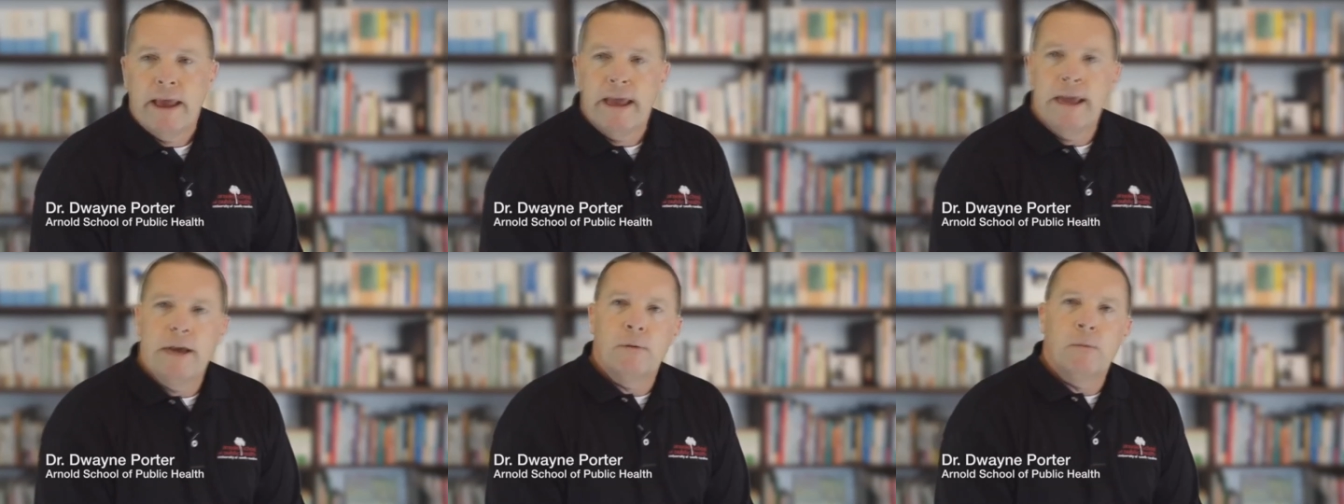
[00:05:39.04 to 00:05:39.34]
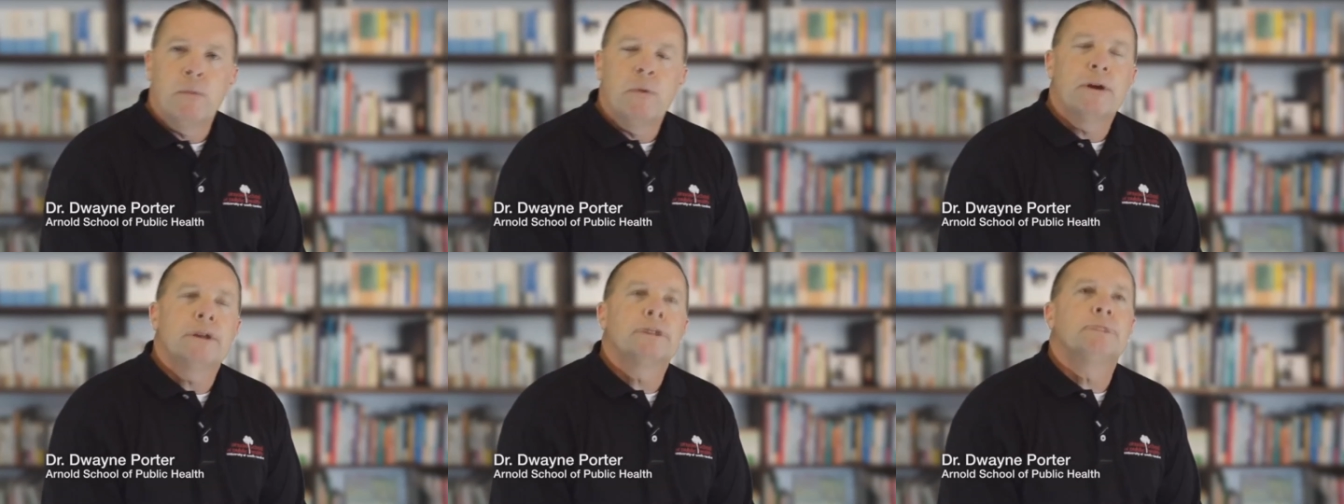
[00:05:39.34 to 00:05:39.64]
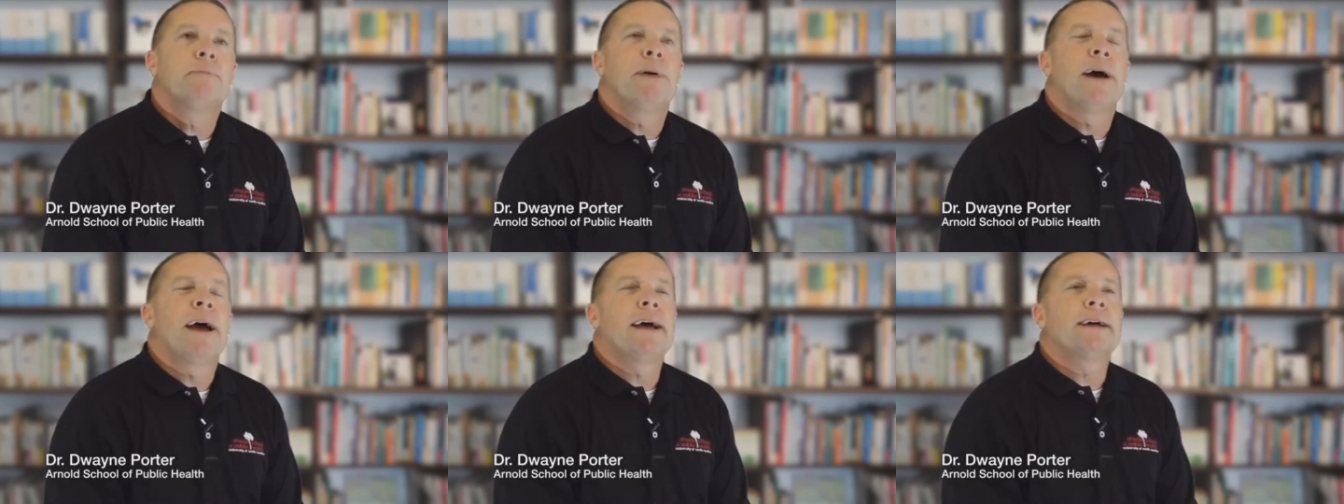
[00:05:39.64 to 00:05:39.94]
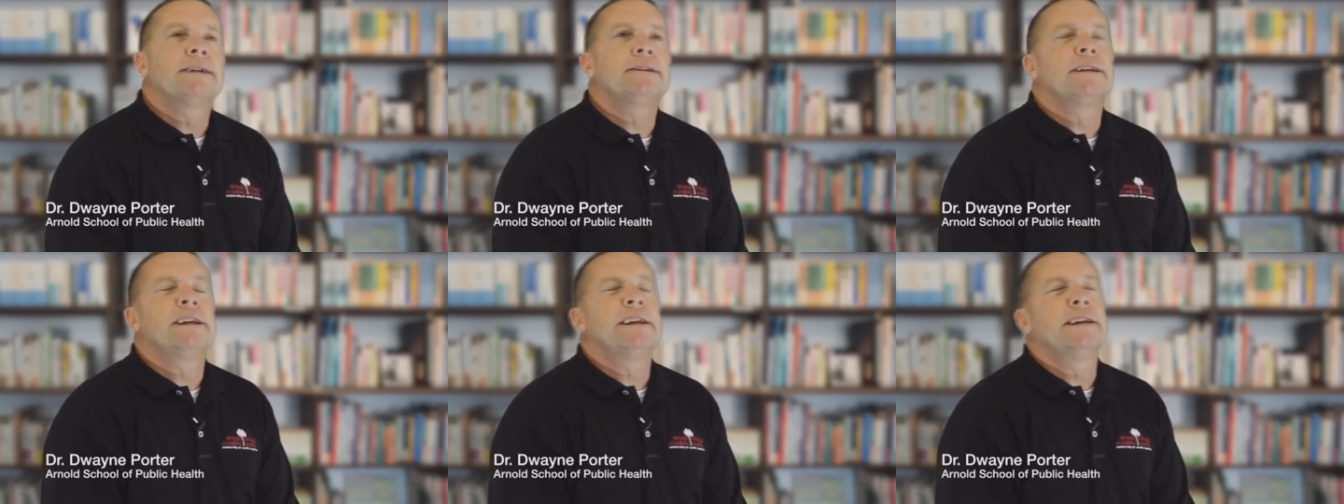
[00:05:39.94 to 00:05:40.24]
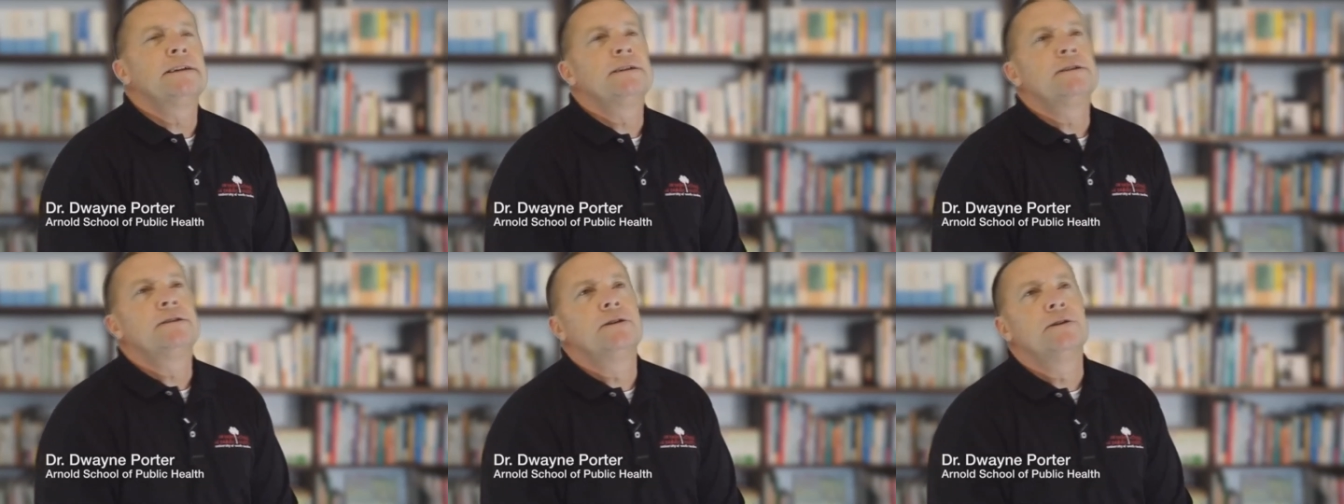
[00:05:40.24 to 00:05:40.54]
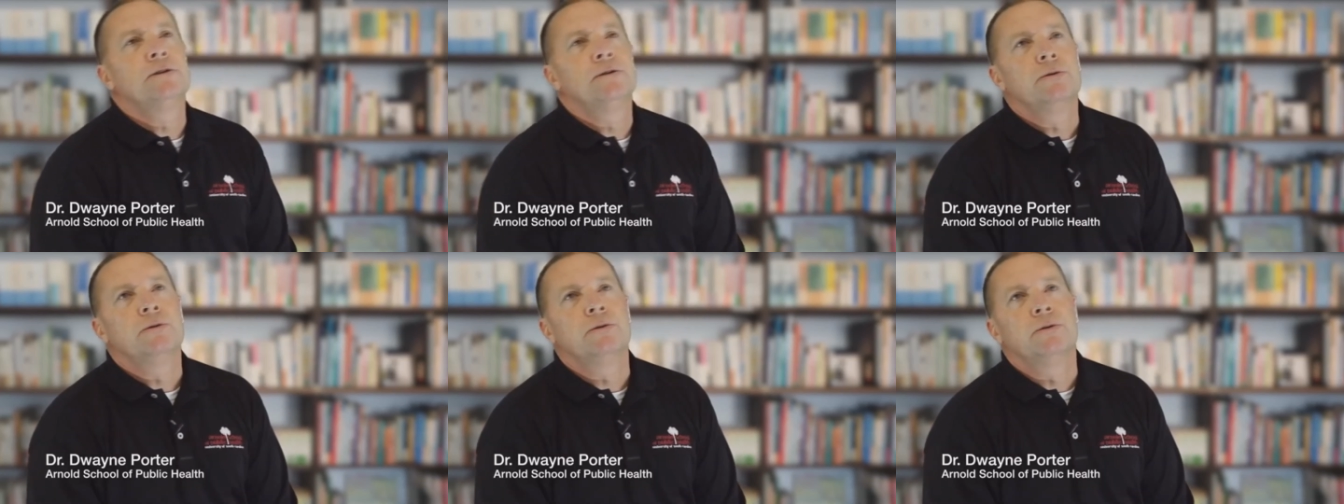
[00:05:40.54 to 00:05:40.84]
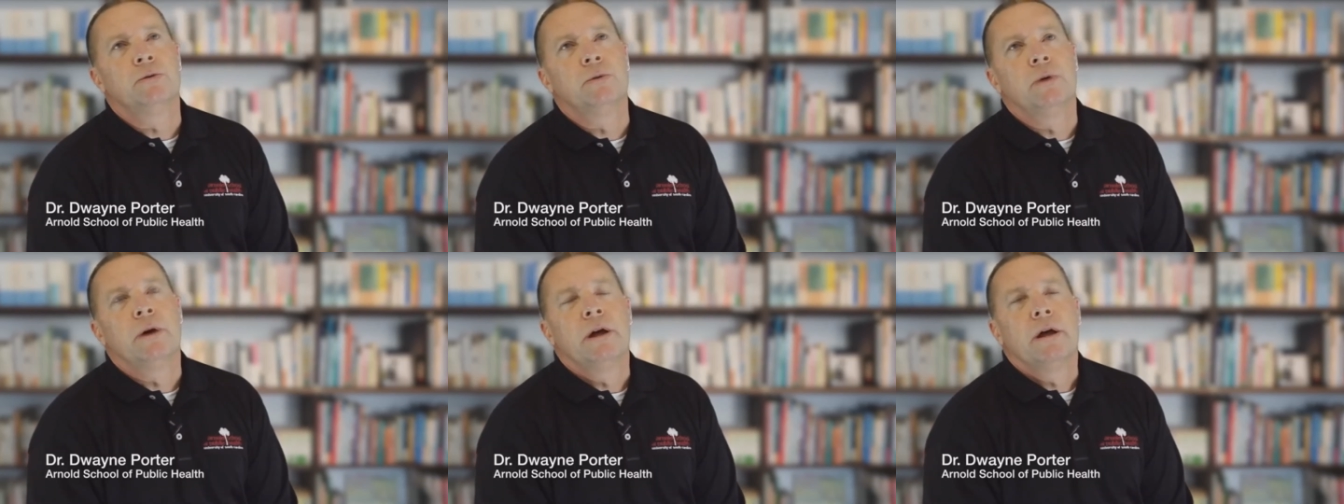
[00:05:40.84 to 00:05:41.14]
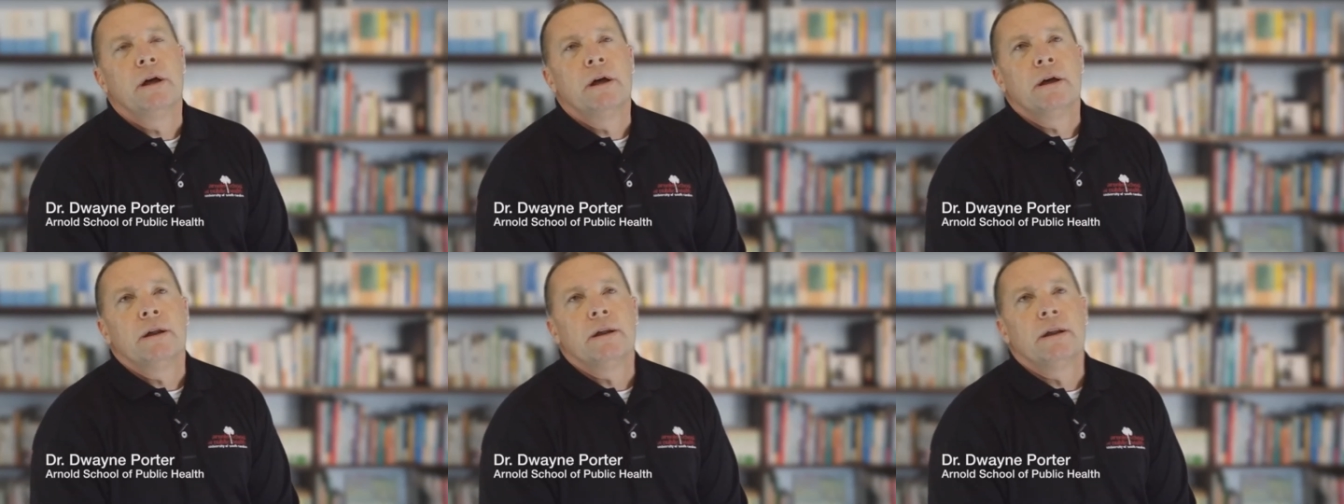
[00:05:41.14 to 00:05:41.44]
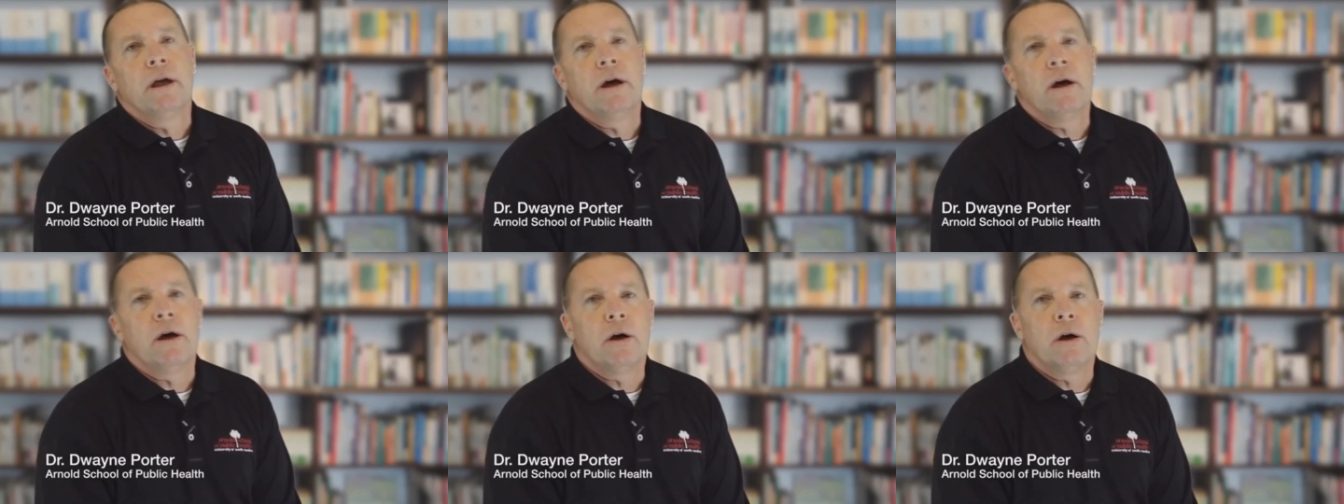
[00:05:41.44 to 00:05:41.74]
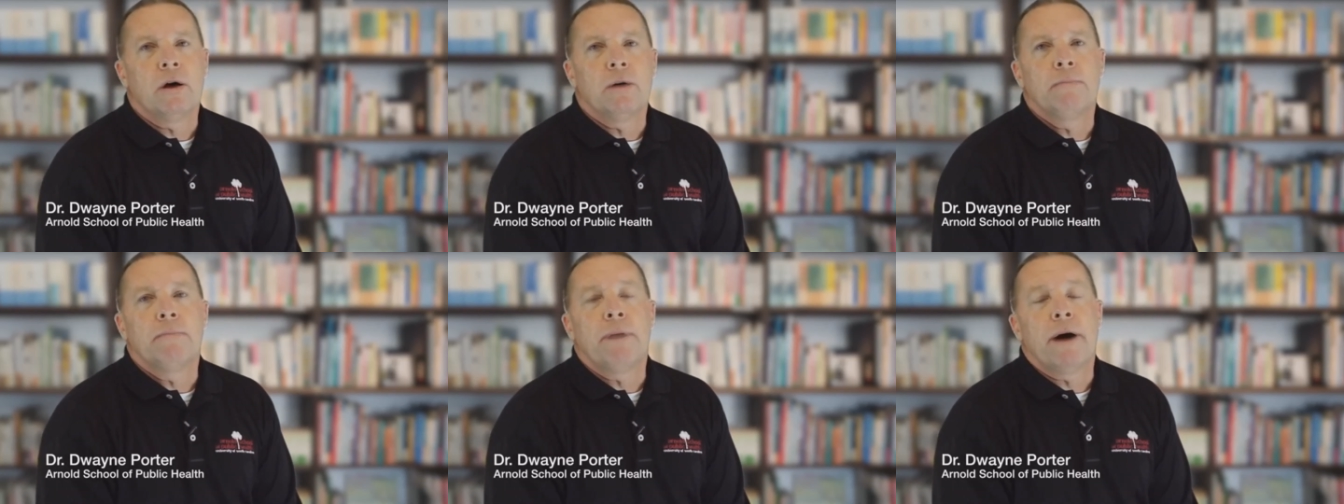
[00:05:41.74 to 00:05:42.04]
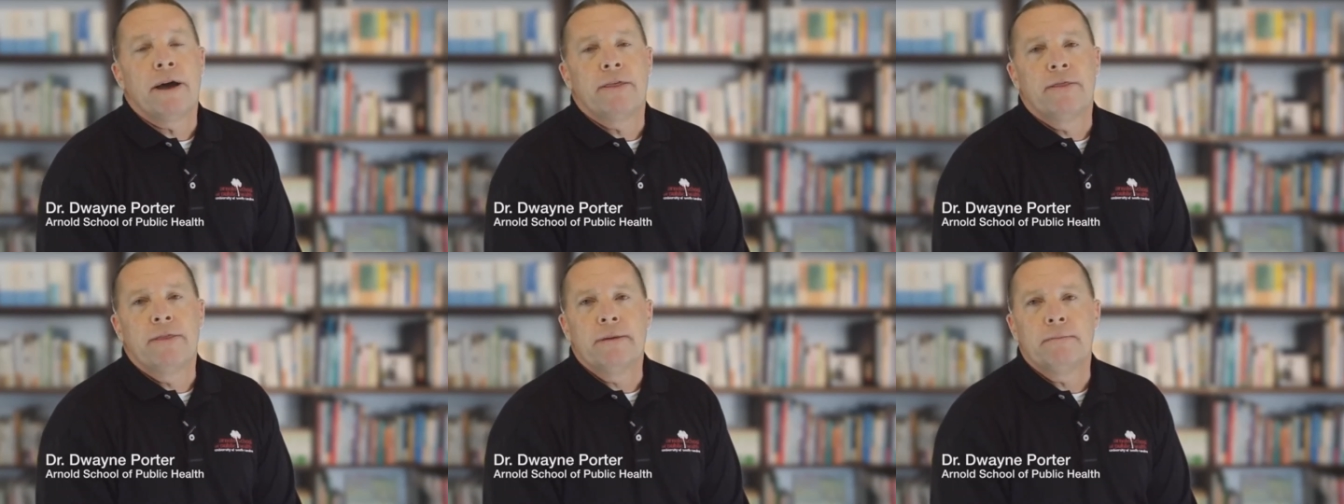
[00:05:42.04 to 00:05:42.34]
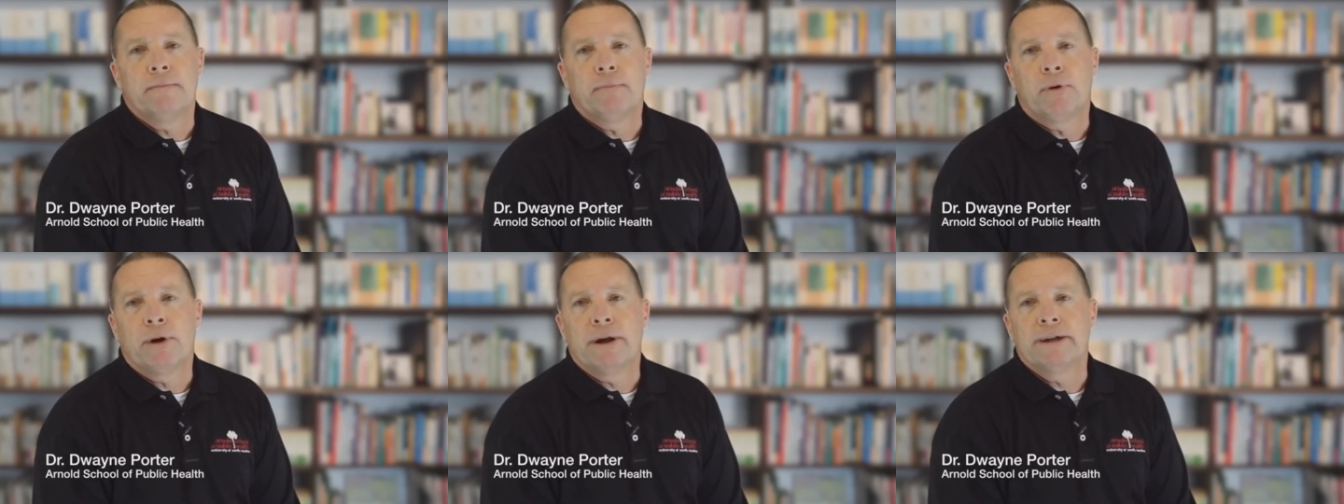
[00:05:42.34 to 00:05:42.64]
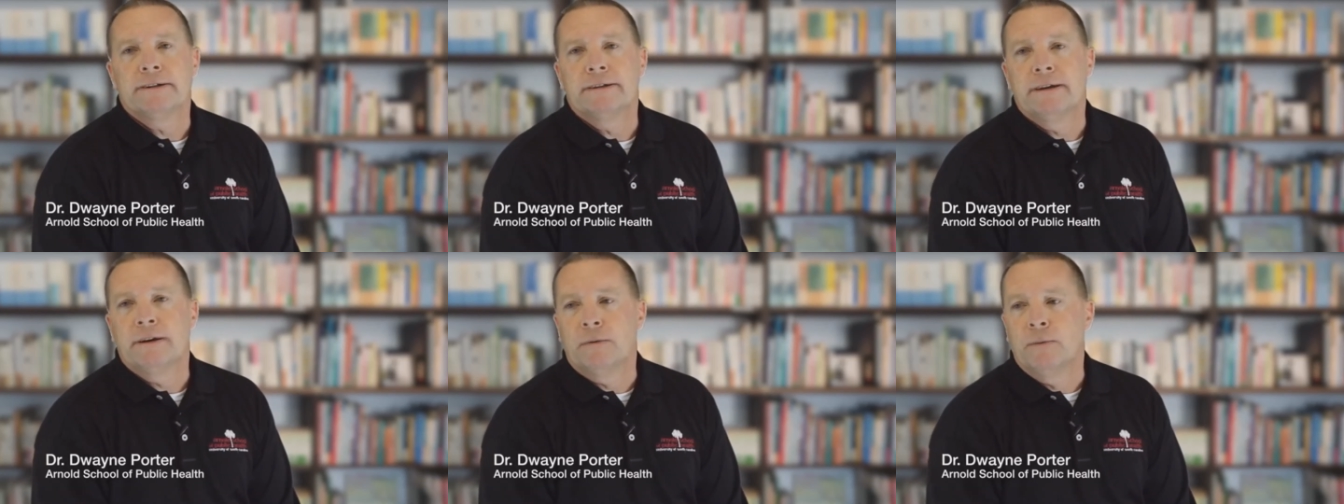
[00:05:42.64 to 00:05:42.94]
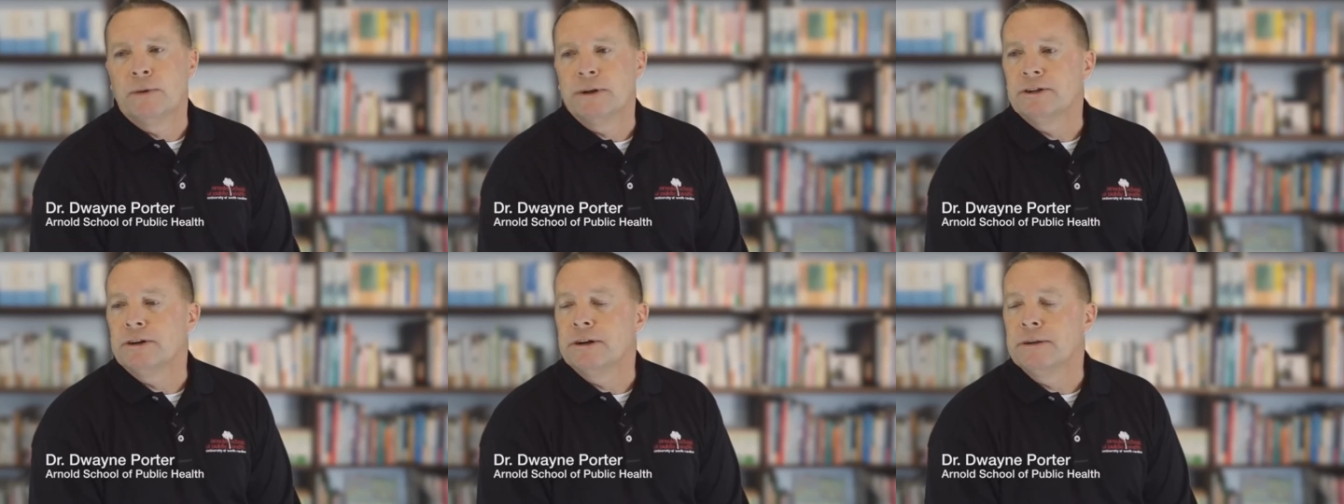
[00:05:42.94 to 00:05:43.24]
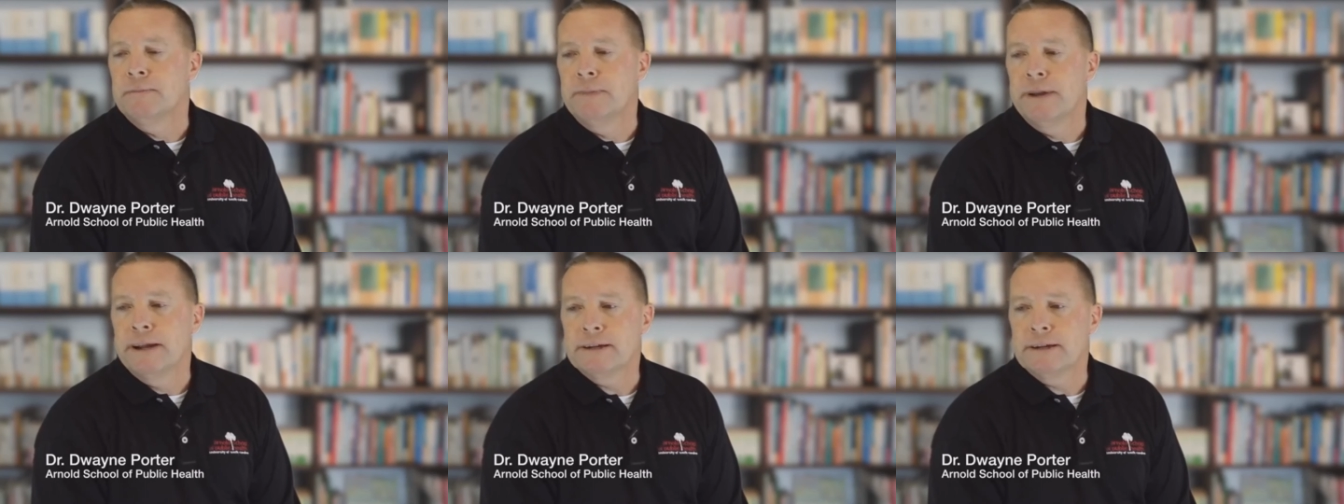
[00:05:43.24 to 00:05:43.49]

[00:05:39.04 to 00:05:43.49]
It was passed into law by then President Richard M.